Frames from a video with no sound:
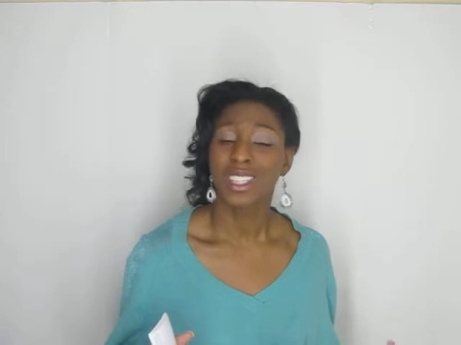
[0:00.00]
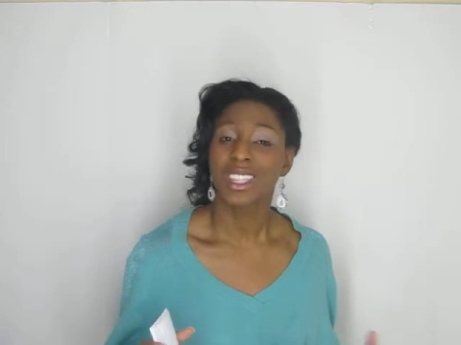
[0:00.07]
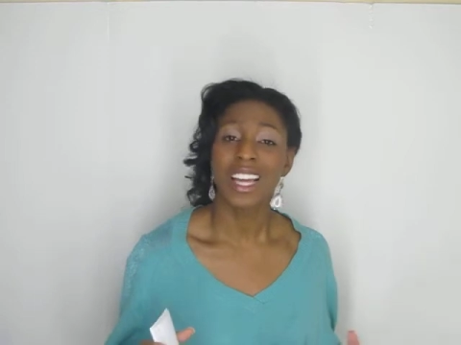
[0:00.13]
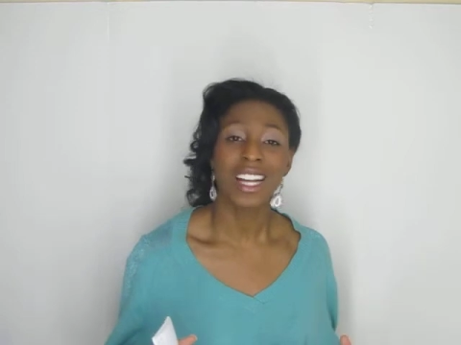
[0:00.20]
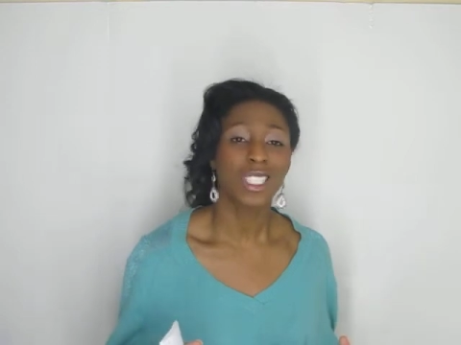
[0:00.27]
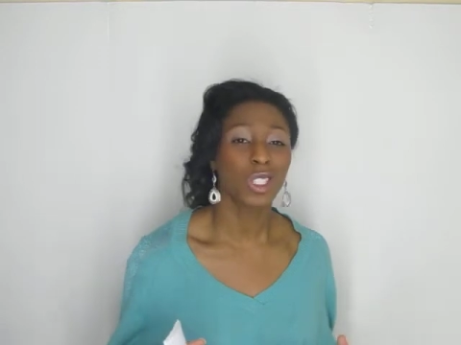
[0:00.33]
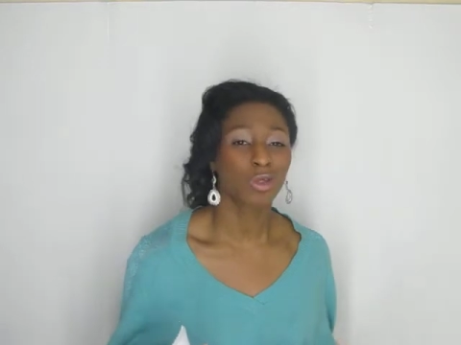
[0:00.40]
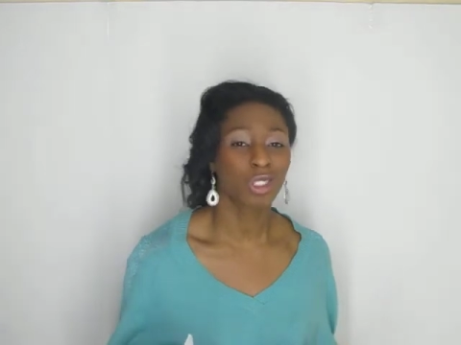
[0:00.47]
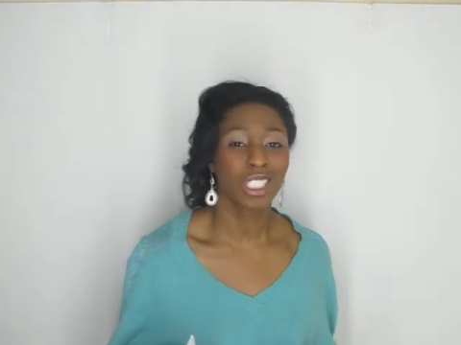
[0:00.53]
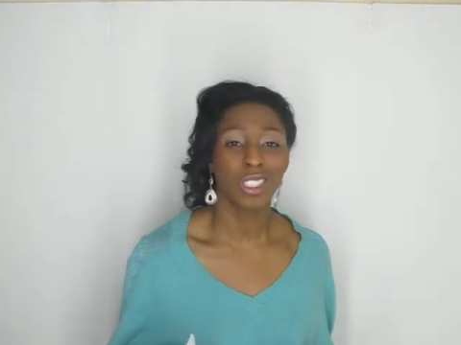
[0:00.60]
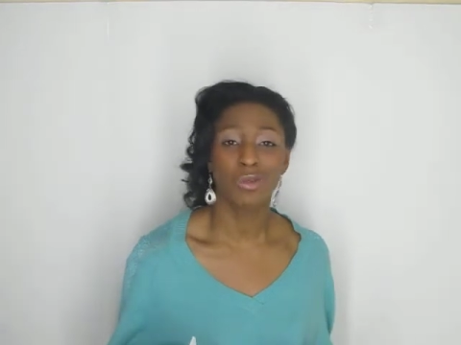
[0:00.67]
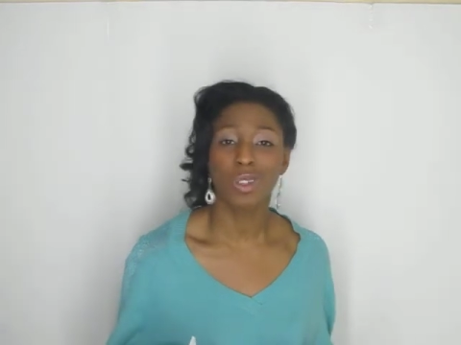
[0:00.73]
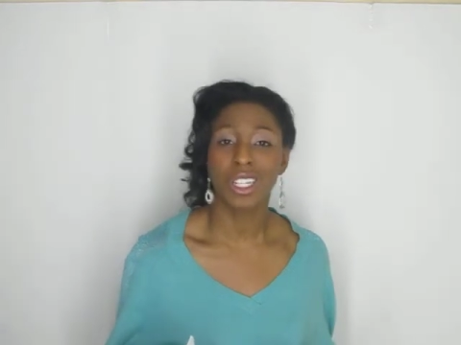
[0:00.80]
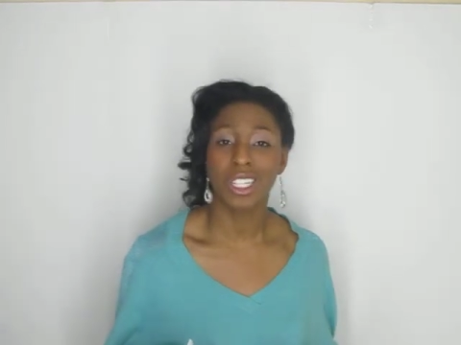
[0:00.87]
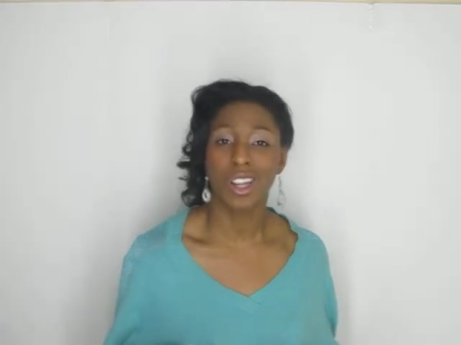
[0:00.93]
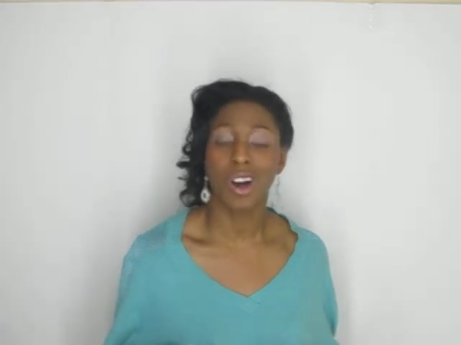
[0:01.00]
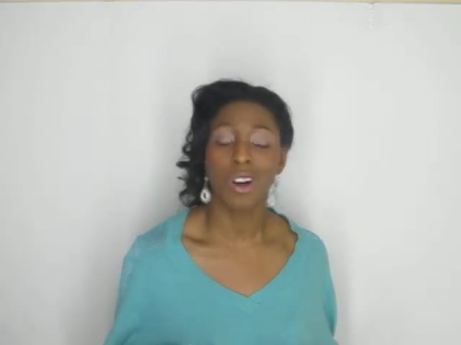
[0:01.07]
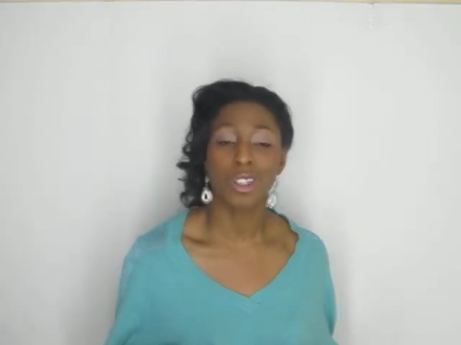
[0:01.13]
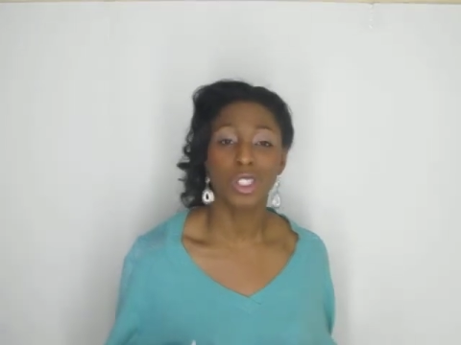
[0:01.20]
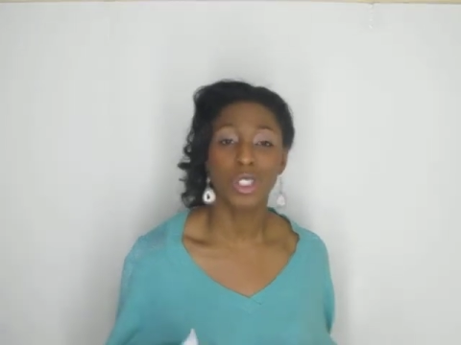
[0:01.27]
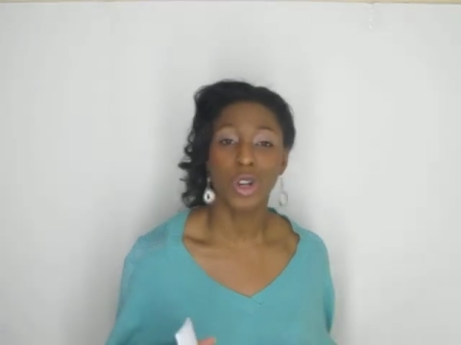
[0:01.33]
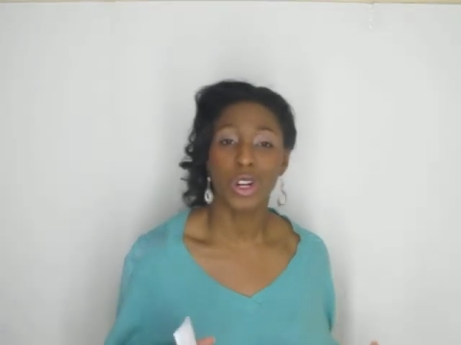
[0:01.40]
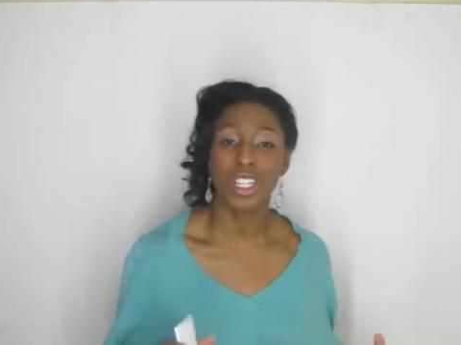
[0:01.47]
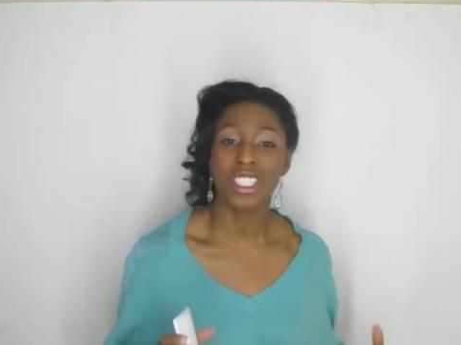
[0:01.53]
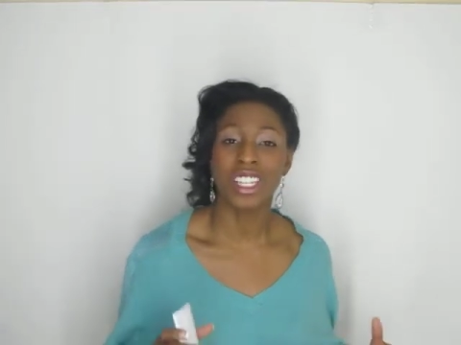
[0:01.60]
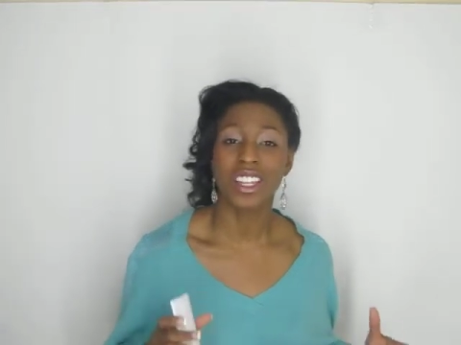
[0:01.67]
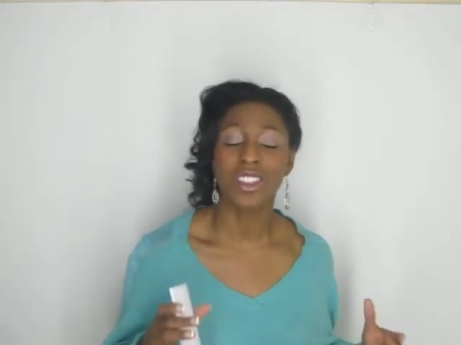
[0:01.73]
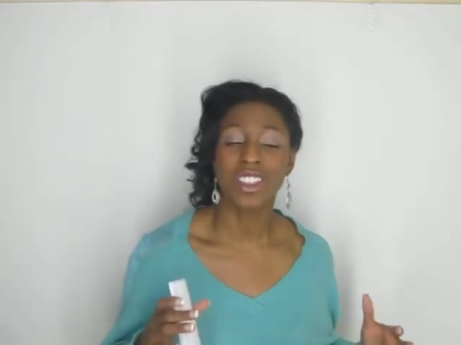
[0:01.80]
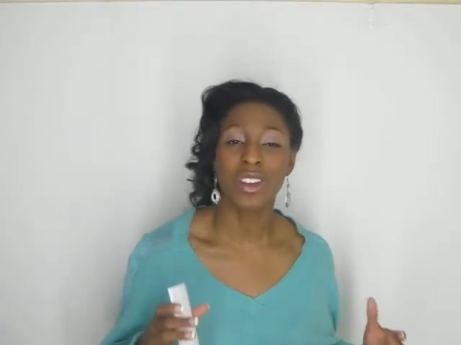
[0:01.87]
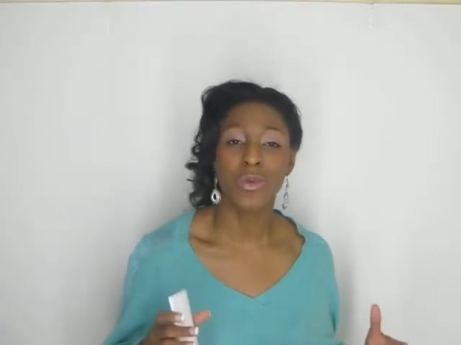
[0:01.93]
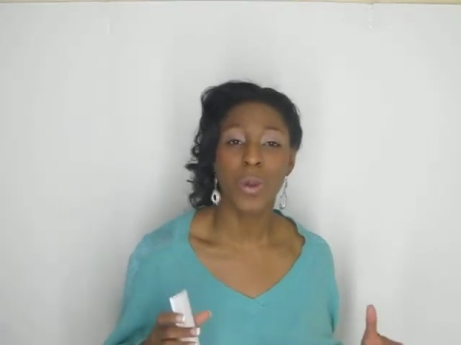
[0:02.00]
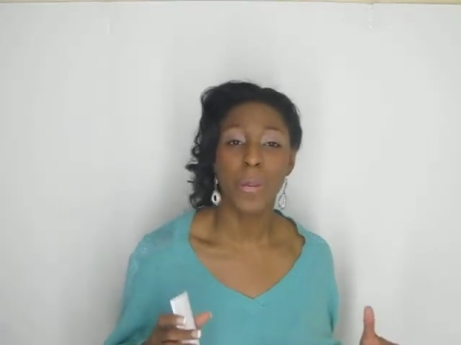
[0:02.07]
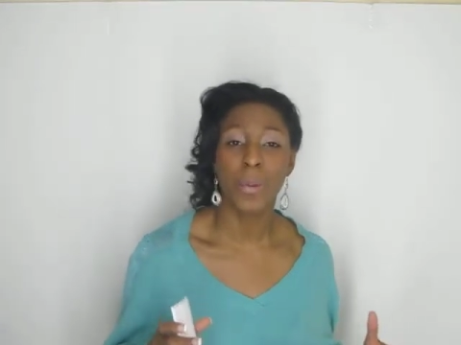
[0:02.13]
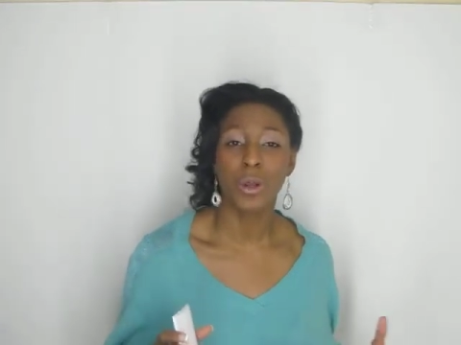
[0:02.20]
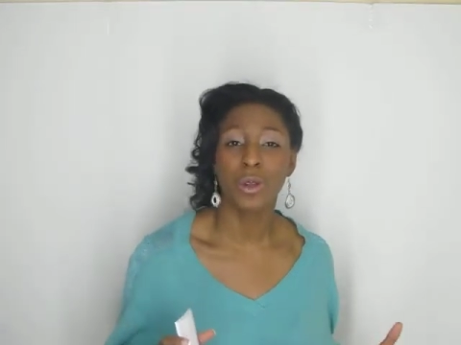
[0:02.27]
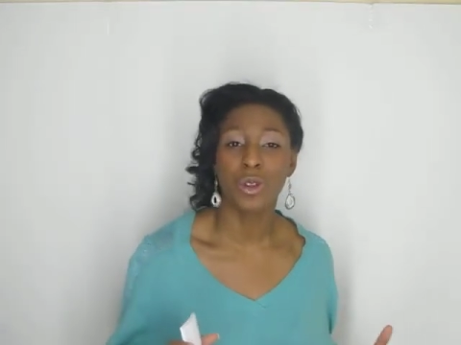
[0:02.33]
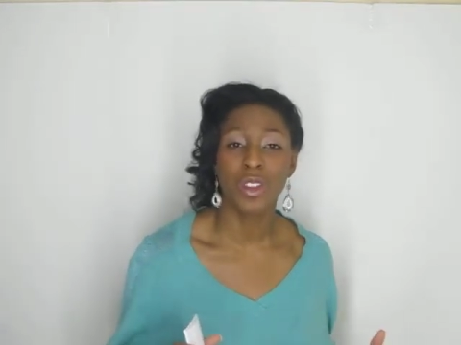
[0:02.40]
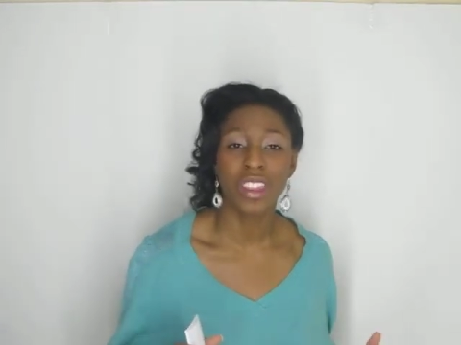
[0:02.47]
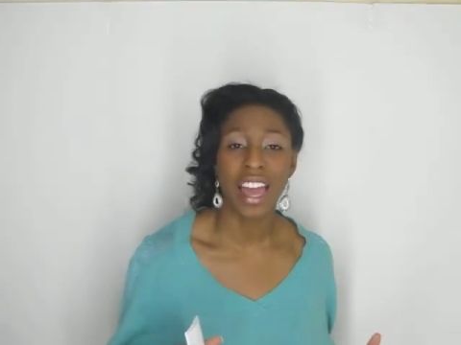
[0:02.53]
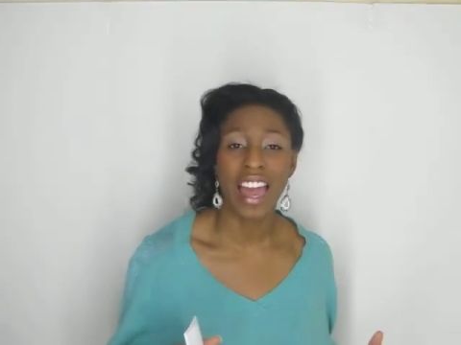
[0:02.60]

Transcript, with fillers: That's really where it all started. And then we build on